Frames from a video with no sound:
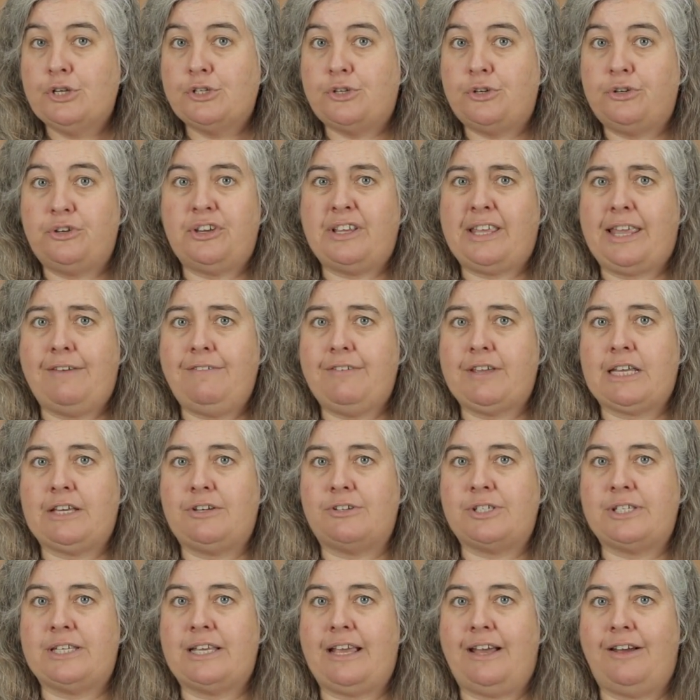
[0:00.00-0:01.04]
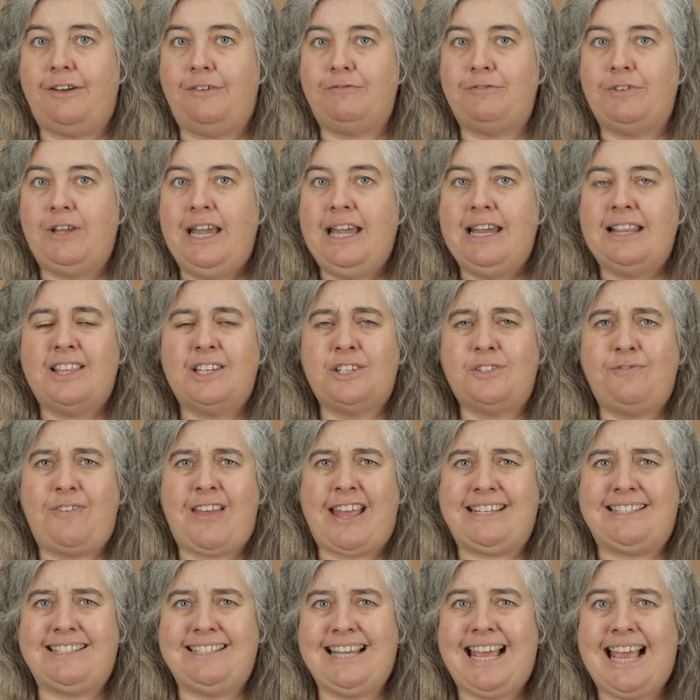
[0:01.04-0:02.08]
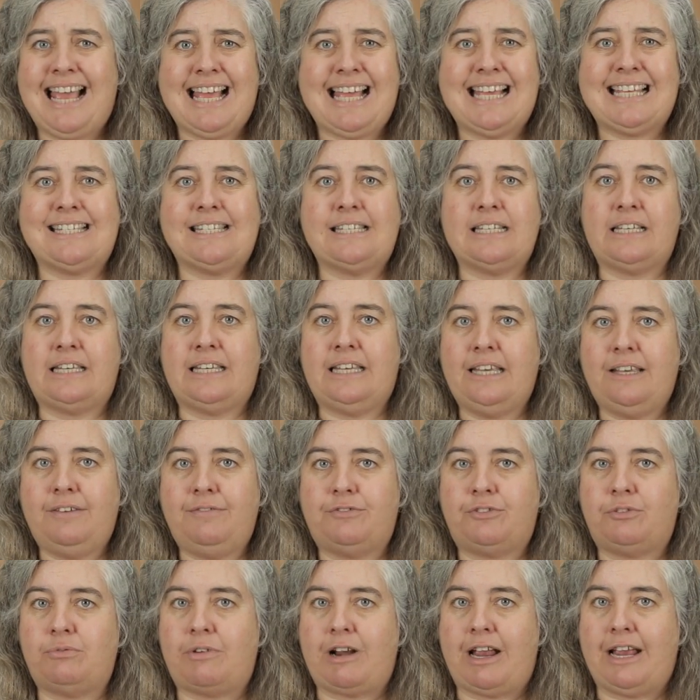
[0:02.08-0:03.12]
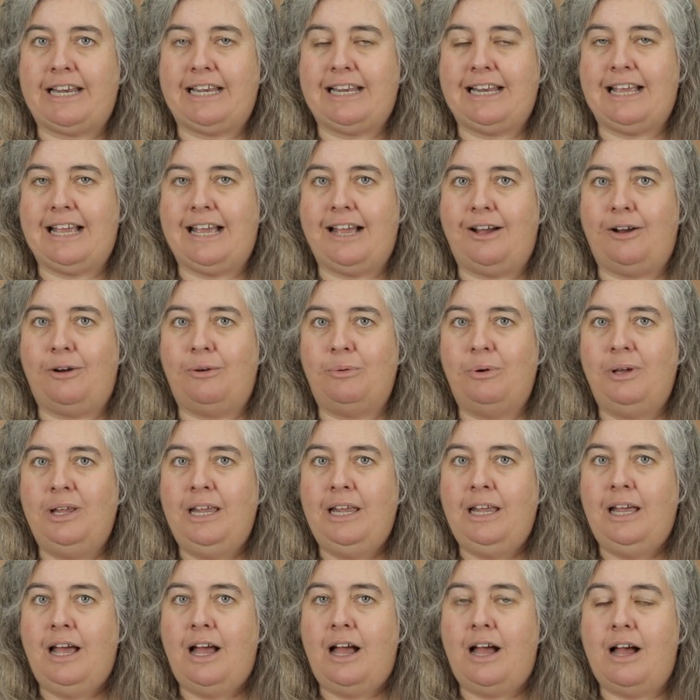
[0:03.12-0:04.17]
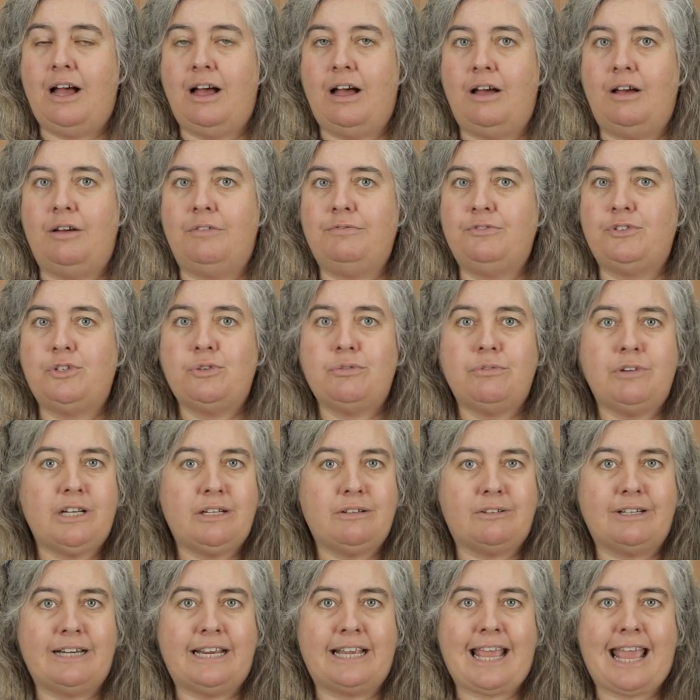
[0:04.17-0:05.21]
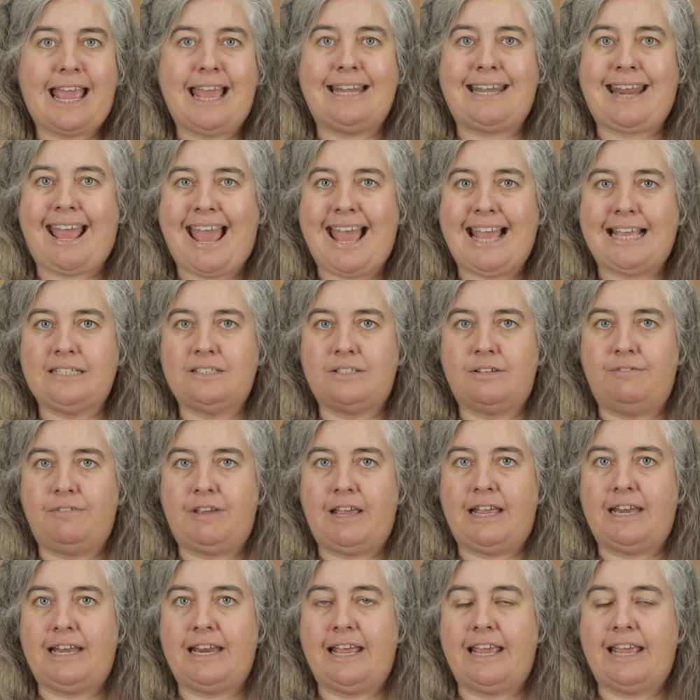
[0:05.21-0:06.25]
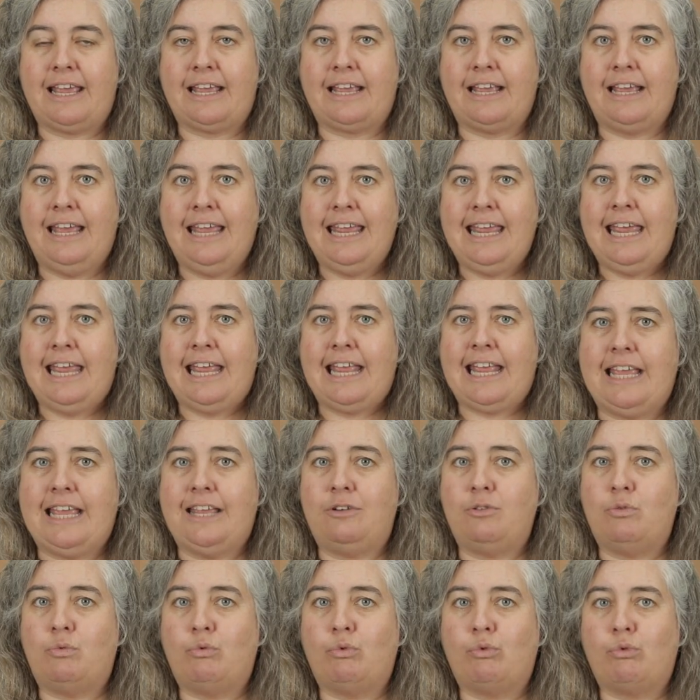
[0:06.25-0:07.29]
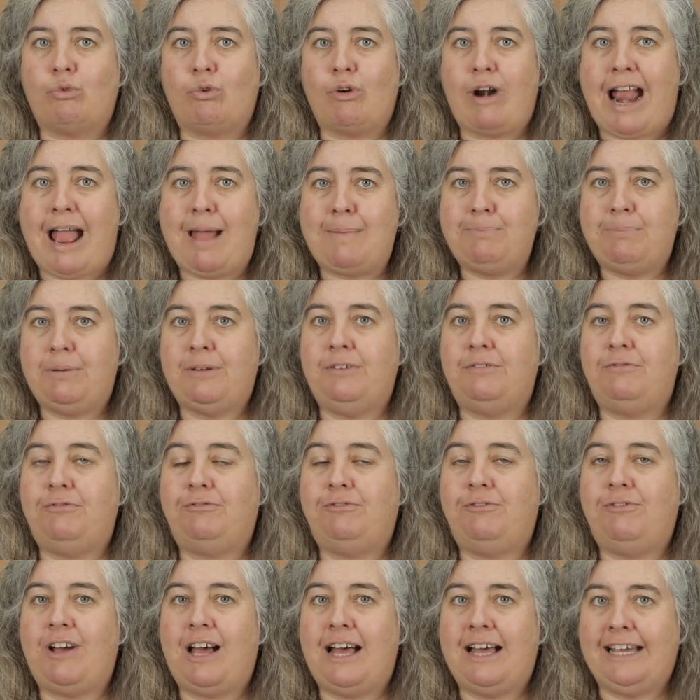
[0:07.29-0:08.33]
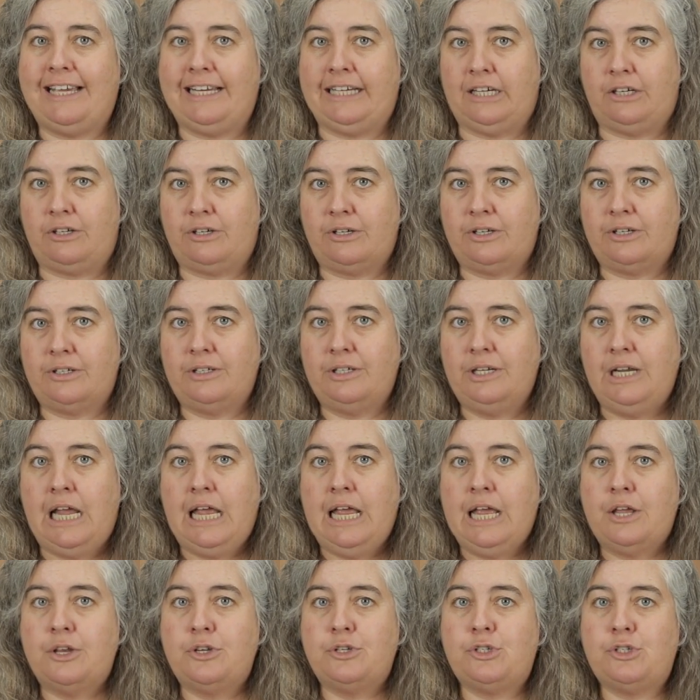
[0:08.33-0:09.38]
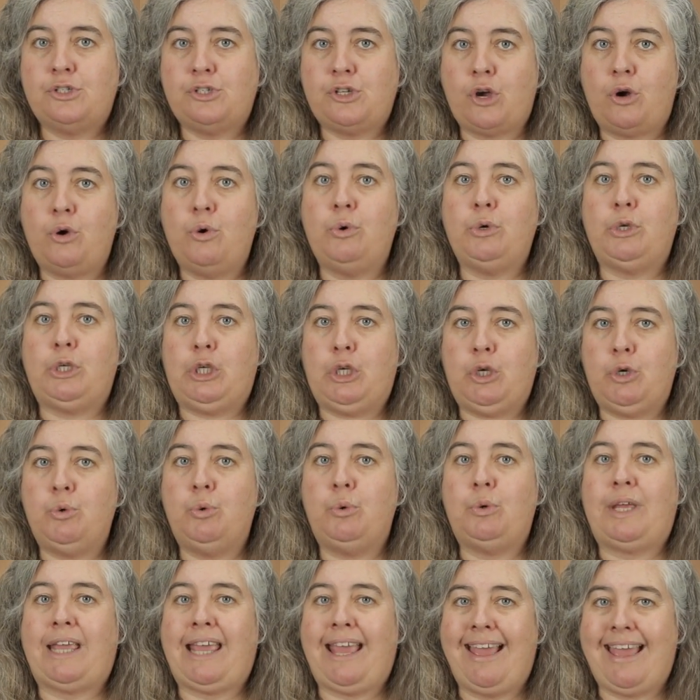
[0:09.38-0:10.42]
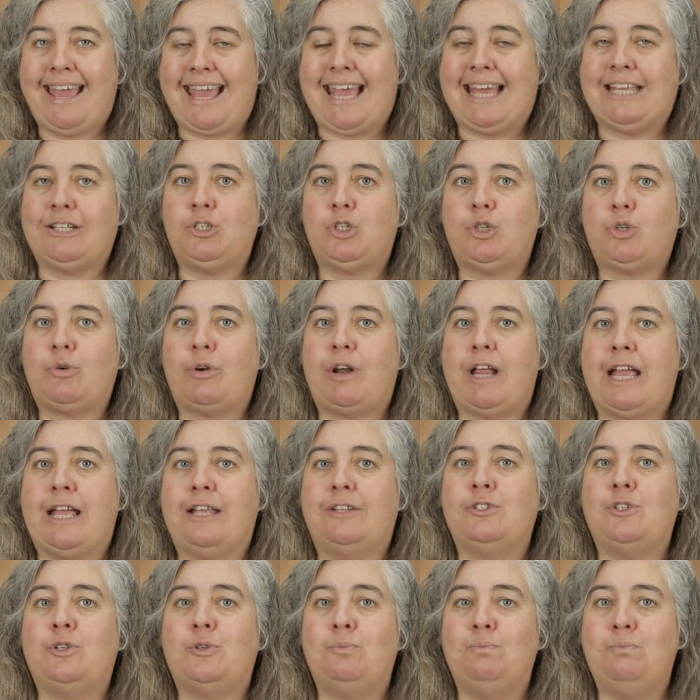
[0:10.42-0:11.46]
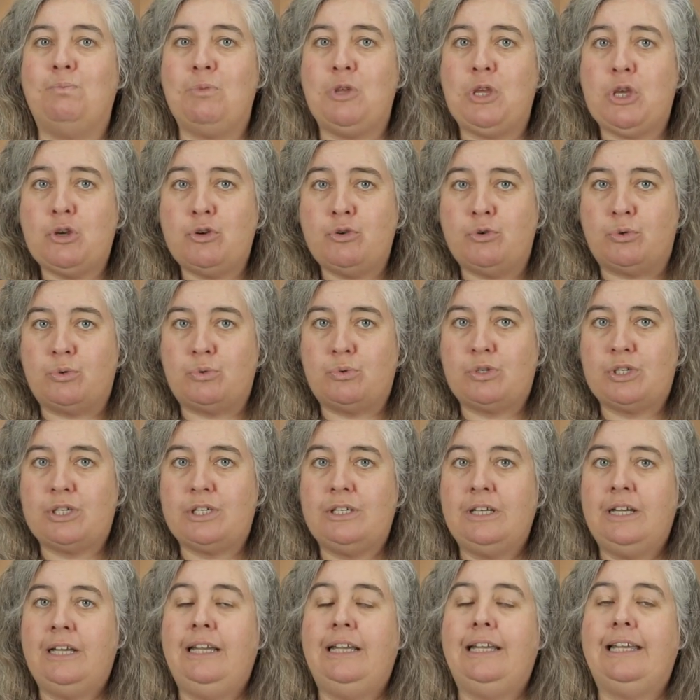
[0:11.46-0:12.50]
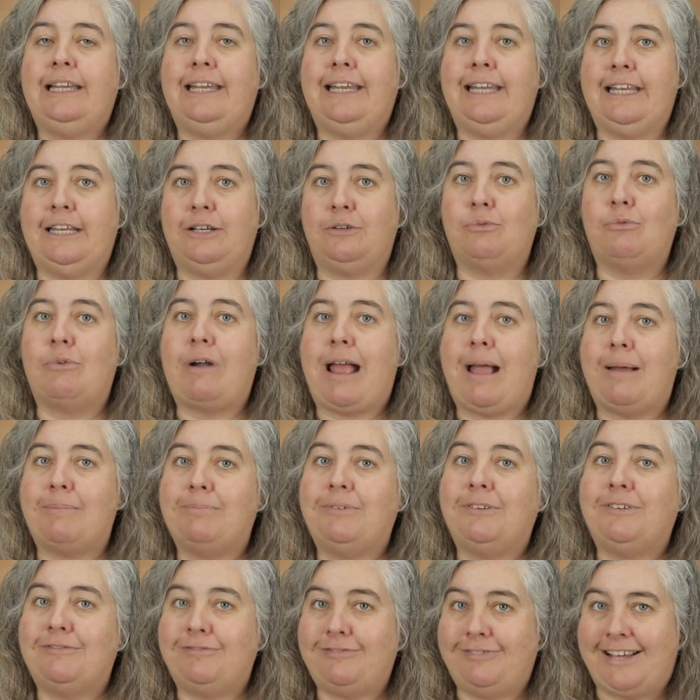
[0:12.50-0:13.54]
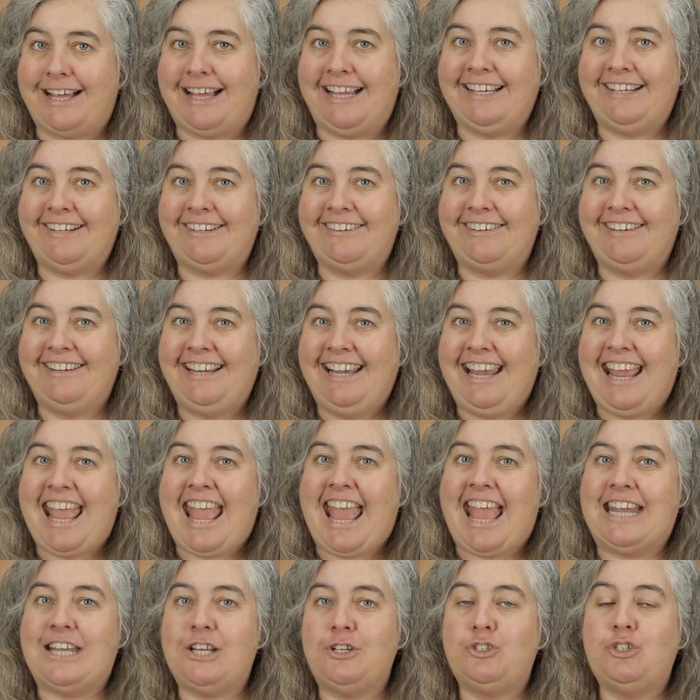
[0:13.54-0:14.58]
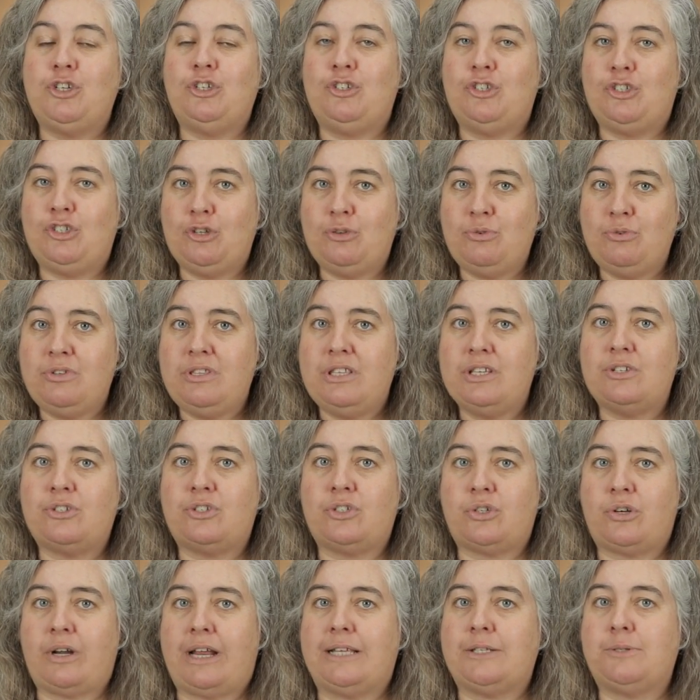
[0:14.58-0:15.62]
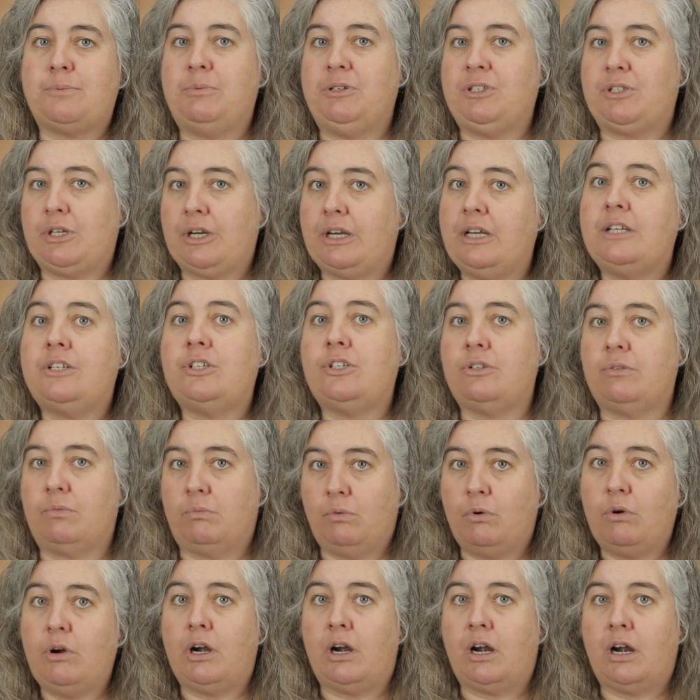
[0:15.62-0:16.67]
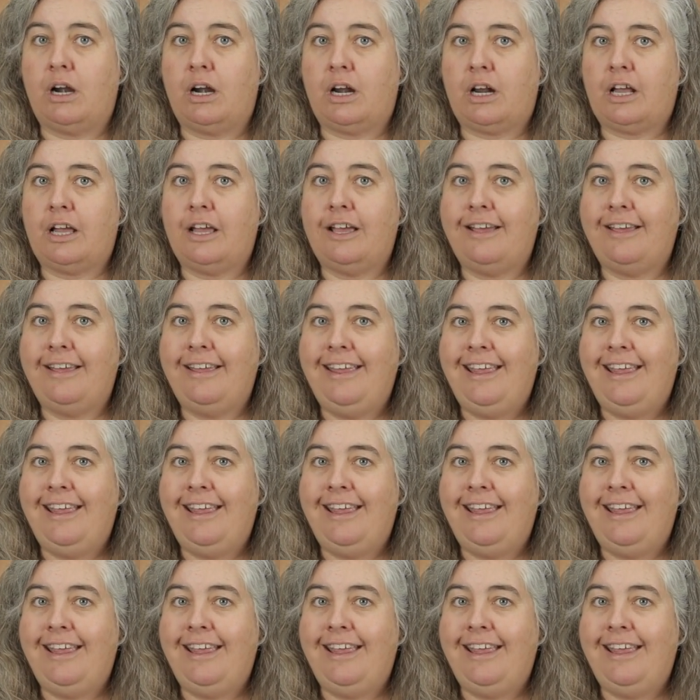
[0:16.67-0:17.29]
So you're giving yourself this fantastic gift right now of triggering and activating in rapid fire so you can transmute in rapid fire. And as you do this transmutation work